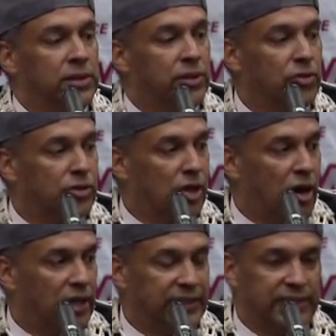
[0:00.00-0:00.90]
UT
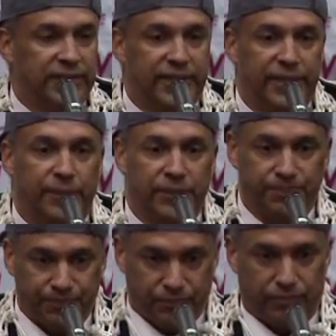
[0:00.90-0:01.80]
Arlington team
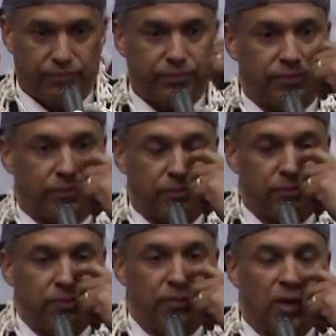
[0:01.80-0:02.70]
and
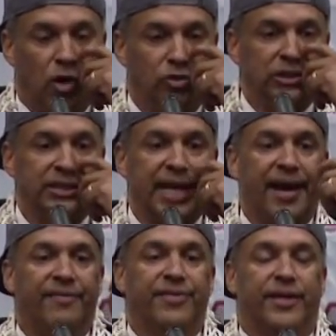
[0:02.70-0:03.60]
coaches,
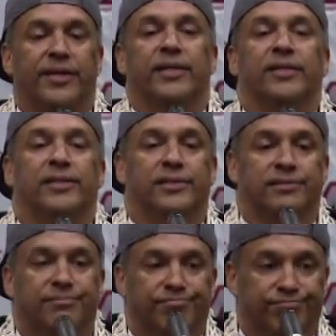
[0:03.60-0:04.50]
staff, that
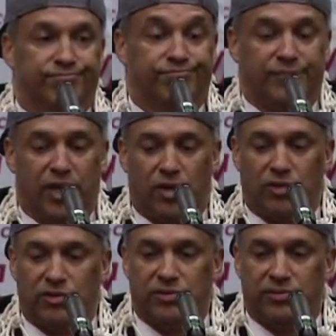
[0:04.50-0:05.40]
you know,
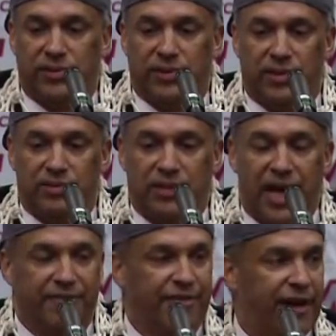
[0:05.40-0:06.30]
there's
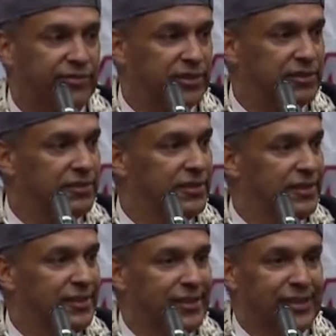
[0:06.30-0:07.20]
life after
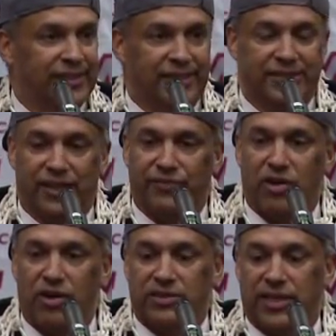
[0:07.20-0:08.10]
a tough
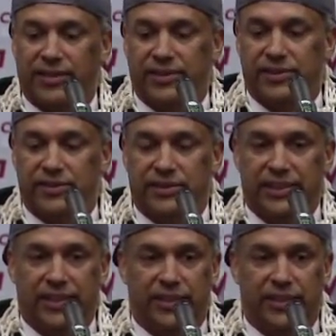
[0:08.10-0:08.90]
loss like this.